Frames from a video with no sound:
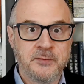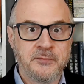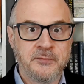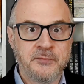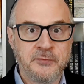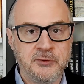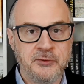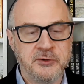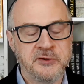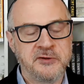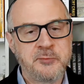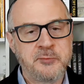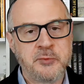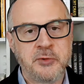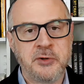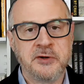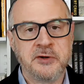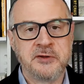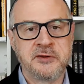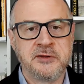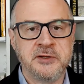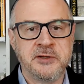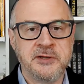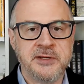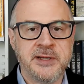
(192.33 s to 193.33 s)

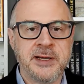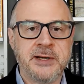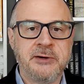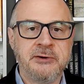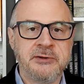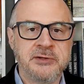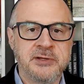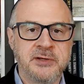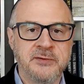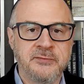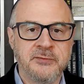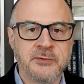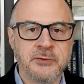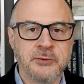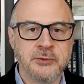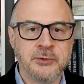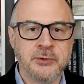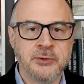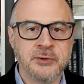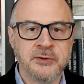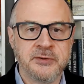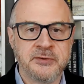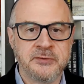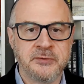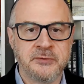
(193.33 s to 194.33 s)
first-person narrative going
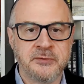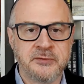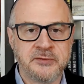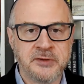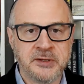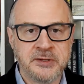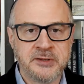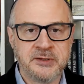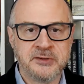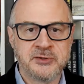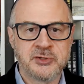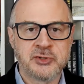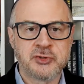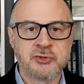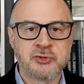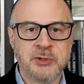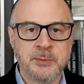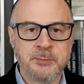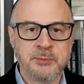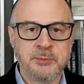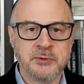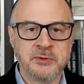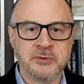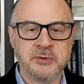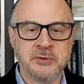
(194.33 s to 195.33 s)
on. So there's like this
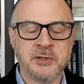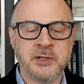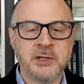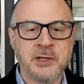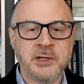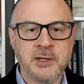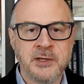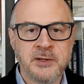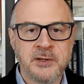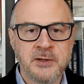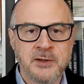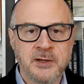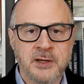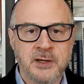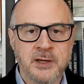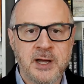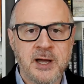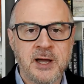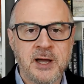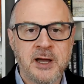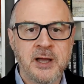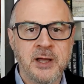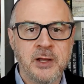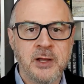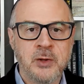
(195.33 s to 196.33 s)
triple
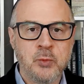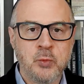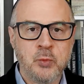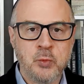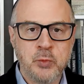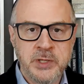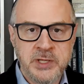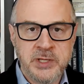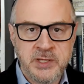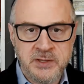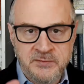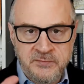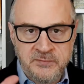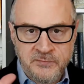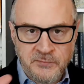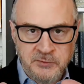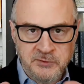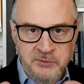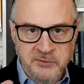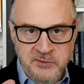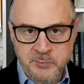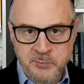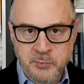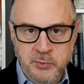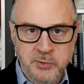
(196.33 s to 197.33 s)
I, we,
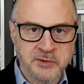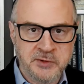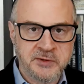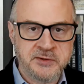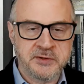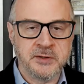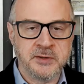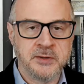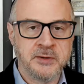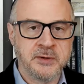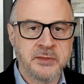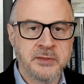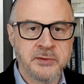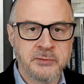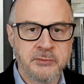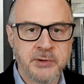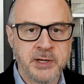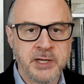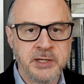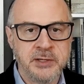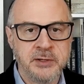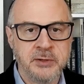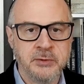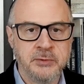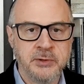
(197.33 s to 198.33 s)
first-person
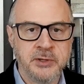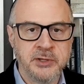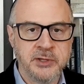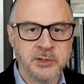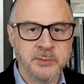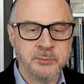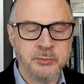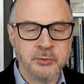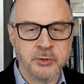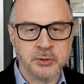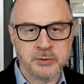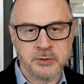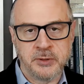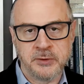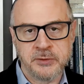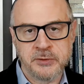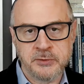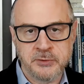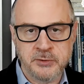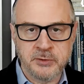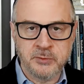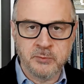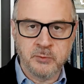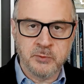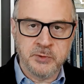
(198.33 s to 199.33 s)
thread going in the book. The
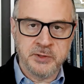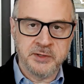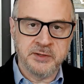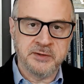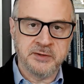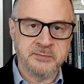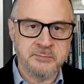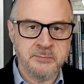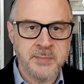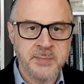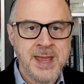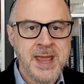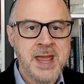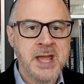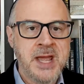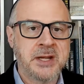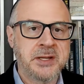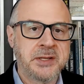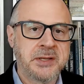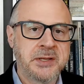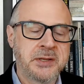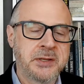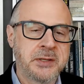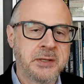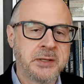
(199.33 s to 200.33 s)
third one is
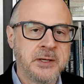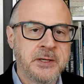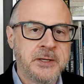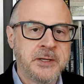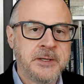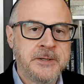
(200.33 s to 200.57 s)
Max,